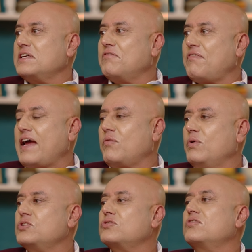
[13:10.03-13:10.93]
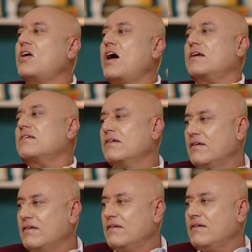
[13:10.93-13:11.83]
In fact, we should not
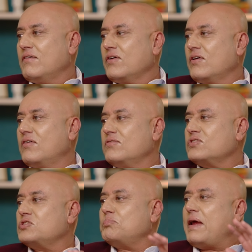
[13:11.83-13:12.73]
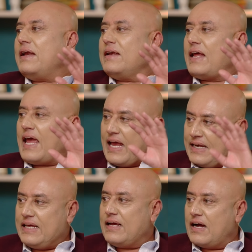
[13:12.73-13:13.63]
you know, spend
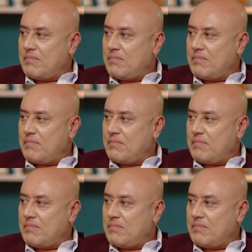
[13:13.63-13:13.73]
any